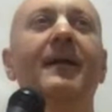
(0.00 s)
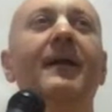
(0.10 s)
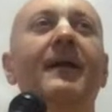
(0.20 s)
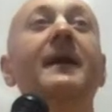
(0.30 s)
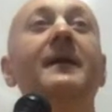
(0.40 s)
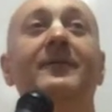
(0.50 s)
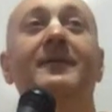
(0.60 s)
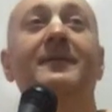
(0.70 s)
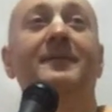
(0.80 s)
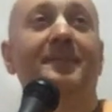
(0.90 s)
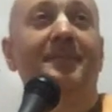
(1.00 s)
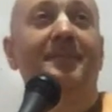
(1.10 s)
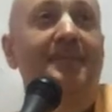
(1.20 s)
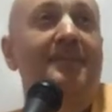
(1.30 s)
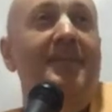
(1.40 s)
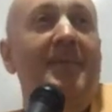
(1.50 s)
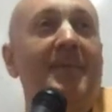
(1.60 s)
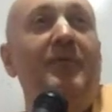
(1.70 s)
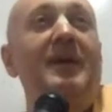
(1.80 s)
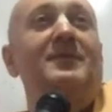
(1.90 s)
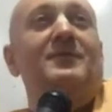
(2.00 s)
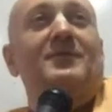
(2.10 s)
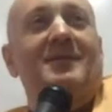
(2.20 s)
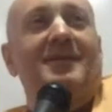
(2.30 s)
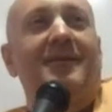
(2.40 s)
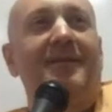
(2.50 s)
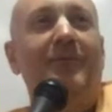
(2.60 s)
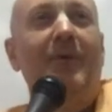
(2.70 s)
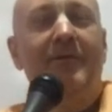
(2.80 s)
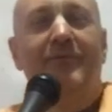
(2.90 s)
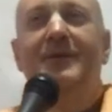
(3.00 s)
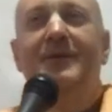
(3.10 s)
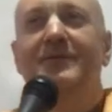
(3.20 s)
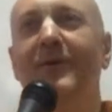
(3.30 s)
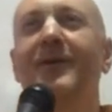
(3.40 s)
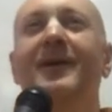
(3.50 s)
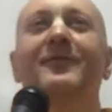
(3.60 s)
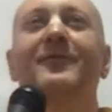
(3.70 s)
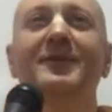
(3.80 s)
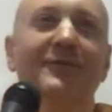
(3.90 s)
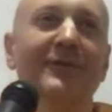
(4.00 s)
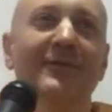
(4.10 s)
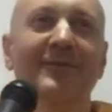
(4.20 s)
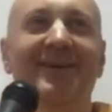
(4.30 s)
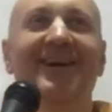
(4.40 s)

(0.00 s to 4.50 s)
Yes. Fish. Why fish? Okay, fish also.